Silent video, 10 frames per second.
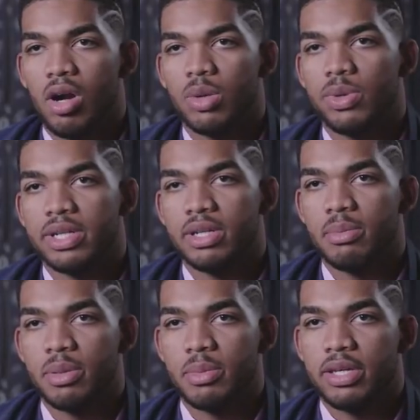hard work and
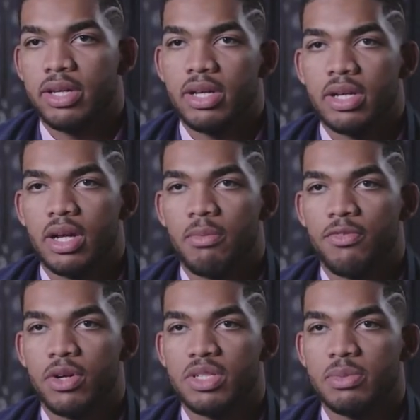commitment come
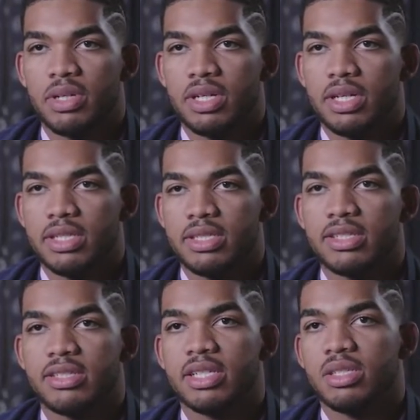first, but a
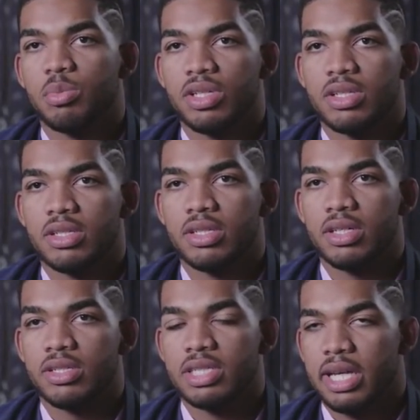sense of discipline to
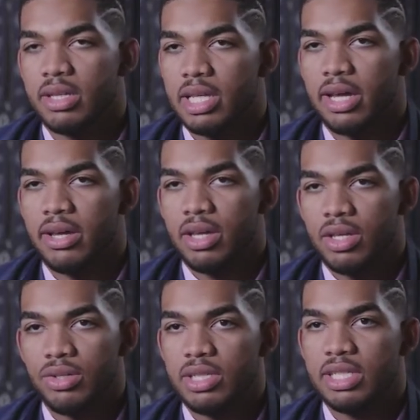understand that
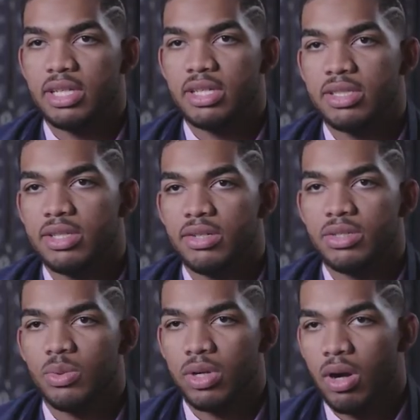you need to continue
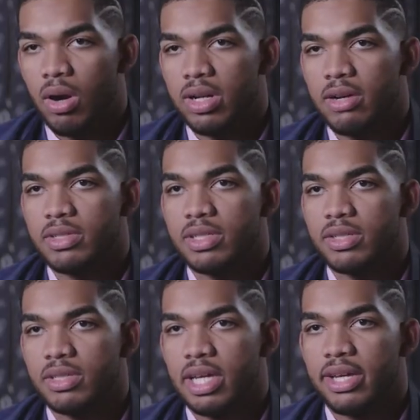to work hard every
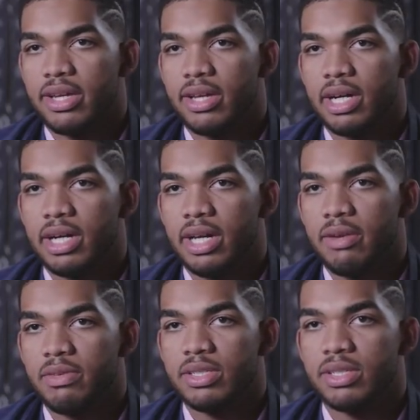single day.
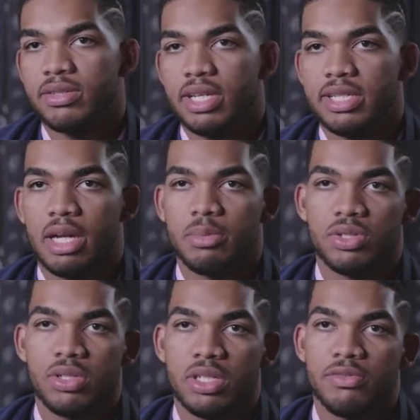Every single day is an
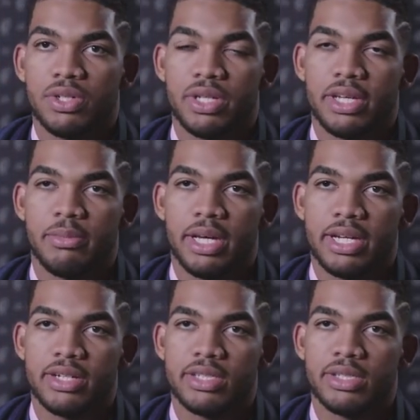opportunity for you to get
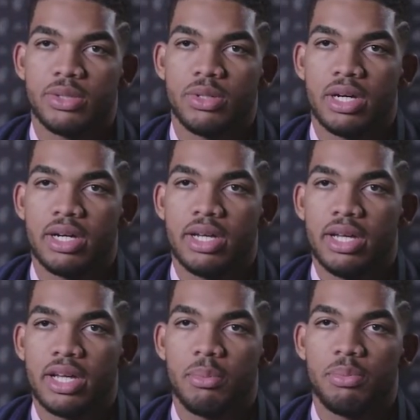better and to
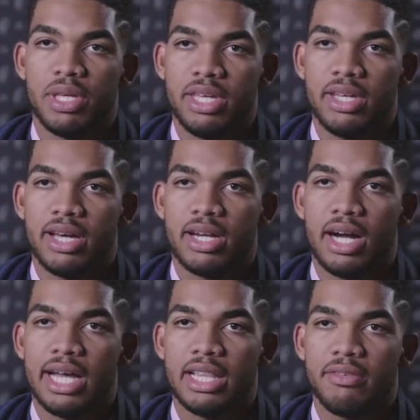compete at a
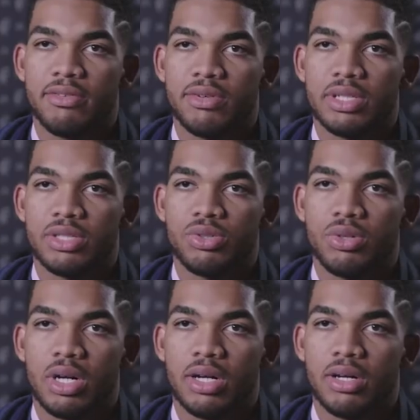high level and
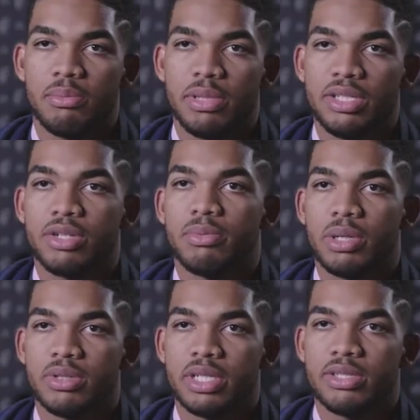to beat your
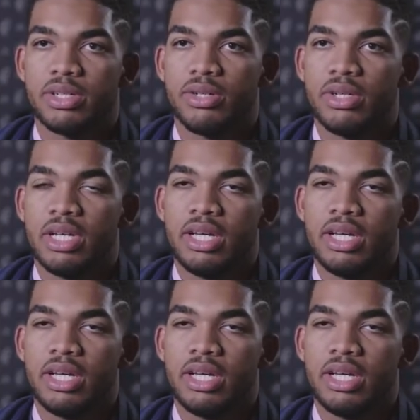opponent. So